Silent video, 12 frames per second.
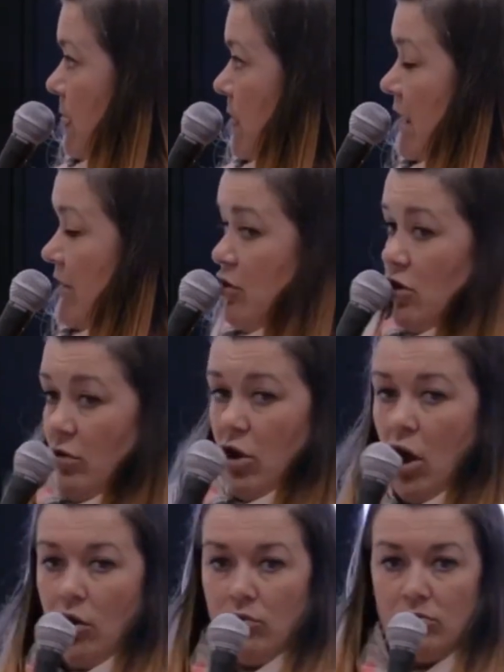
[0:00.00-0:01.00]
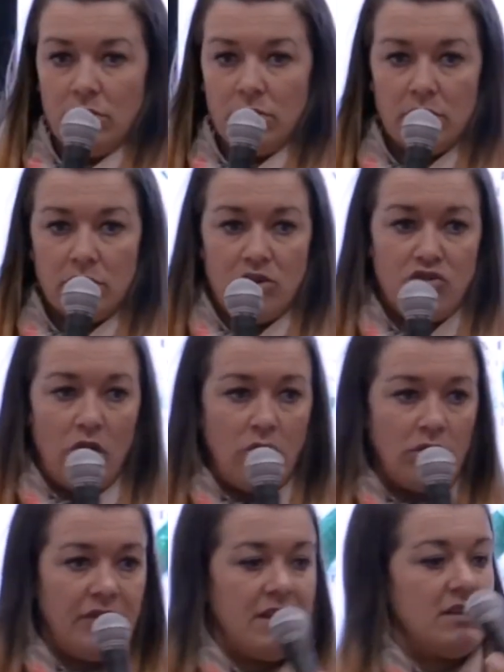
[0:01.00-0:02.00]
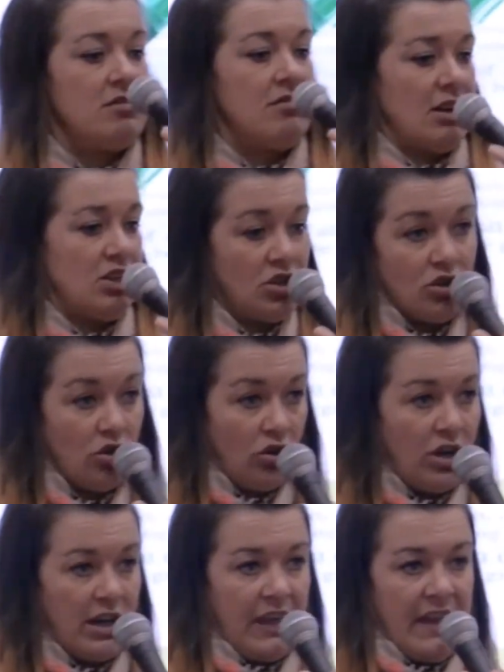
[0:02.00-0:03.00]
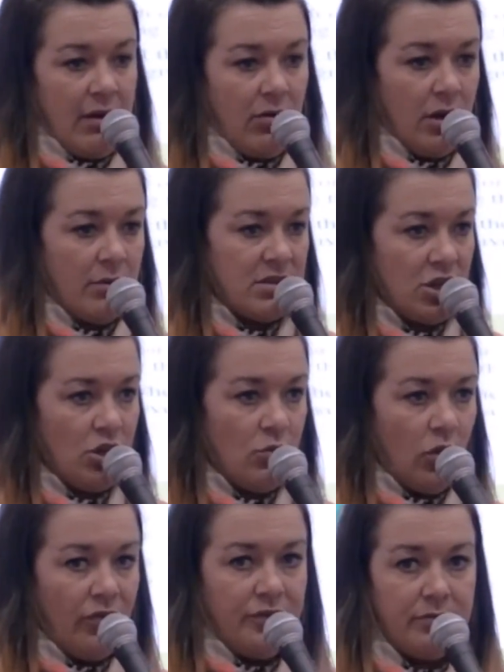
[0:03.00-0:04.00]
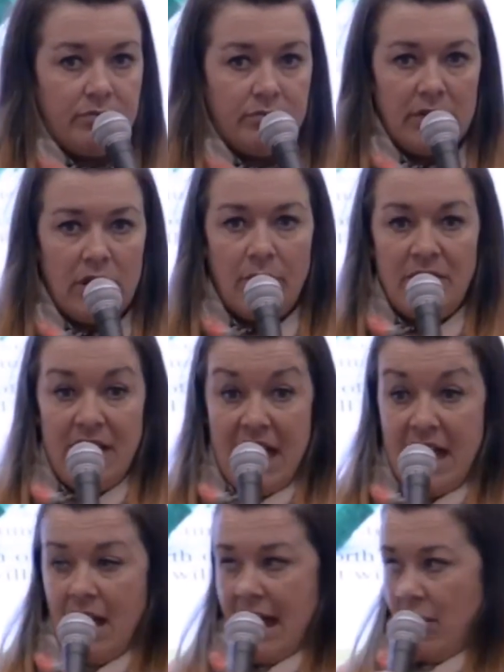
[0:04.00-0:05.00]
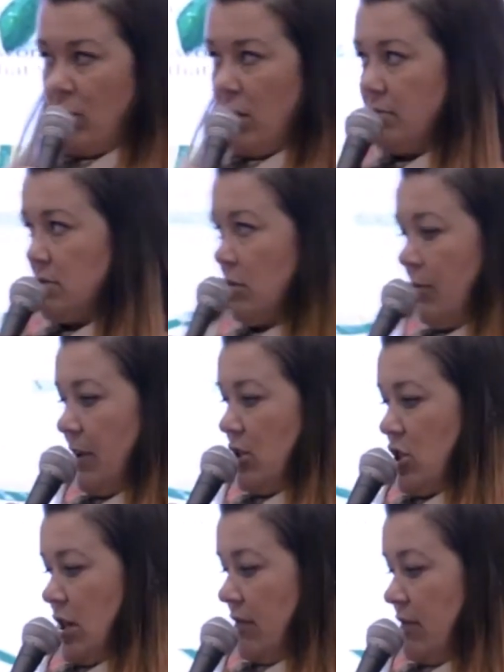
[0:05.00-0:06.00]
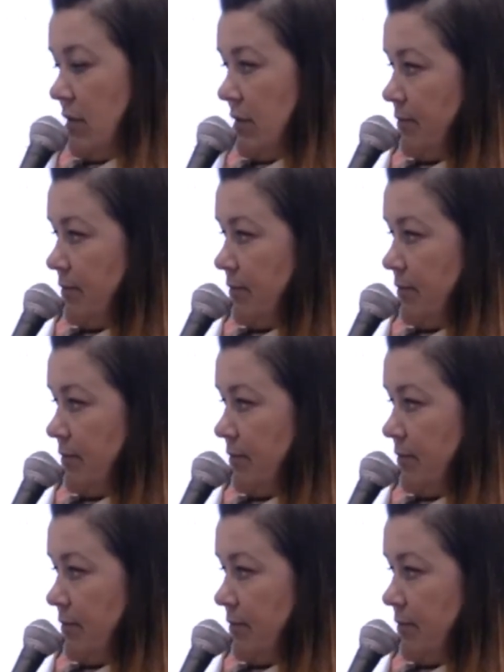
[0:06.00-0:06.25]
If you don't own control of the interaction, you're not going to get the outcomes that you want. It'll be their outcomes that will be achieved.